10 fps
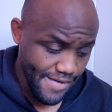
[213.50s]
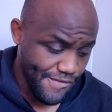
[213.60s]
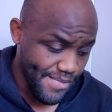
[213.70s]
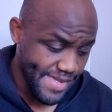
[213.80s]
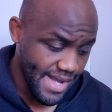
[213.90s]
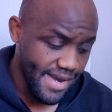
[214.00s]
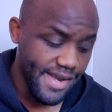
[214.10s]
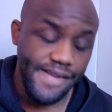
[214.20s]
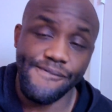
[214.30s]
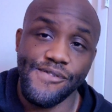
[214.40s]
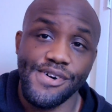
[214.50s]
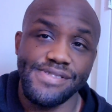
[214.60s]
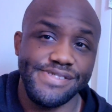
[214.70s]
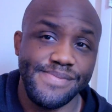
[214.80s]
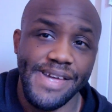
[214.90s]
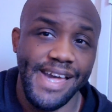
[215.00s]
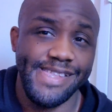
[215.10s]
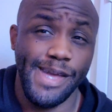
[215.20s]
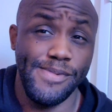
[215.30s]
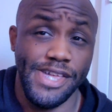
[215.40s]
And from there he fought some
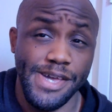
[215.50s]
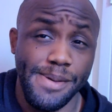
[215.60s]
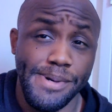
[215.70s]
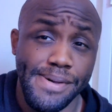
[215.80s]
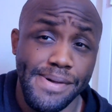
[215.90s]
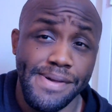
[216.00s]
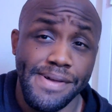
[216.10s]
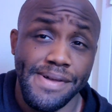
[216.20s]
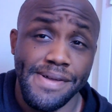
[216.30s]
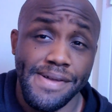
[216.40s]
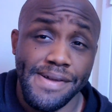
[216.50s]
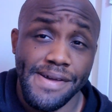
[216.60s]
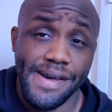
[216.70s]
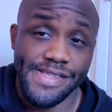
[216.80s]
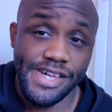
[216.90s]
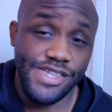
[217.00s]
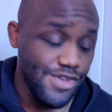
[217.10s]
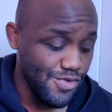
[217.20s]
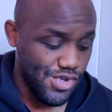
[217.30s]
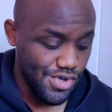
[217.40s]
guy named Gibb, another
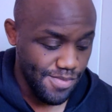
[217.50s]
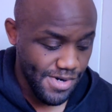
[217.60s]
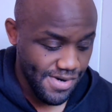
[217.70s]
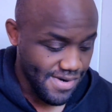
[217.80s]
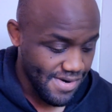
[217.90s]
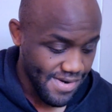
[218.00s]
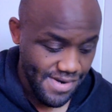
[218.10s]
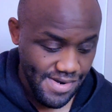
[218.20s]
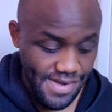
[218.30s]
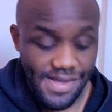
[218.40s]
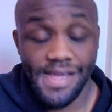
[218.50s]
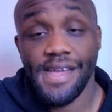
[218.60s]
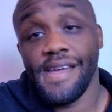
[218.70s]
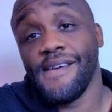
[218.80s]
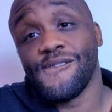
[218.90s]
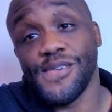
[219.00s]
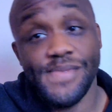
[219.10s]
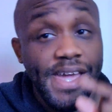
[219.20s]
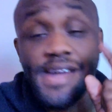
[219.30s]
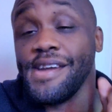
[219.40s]
YouTuber.
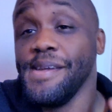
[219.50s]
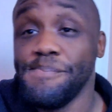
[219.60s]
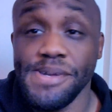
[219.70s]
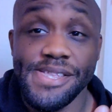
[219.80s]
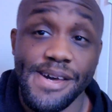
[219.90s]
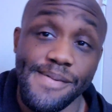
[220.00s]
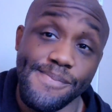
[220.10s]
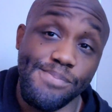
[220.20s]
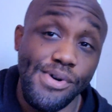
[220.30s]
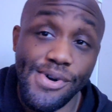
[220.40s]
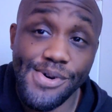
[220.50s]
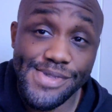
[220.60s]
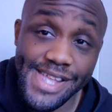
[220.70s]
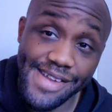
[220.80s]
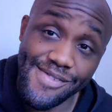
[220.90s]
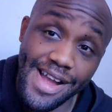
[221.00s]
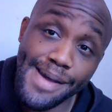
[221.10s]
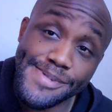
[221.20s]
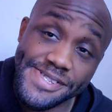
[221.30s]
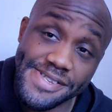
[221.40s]
From there, he beat up poor old Nate
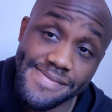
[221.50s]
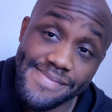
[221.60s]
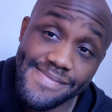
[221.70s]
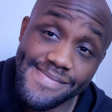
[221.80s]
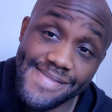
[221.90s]
Robinson.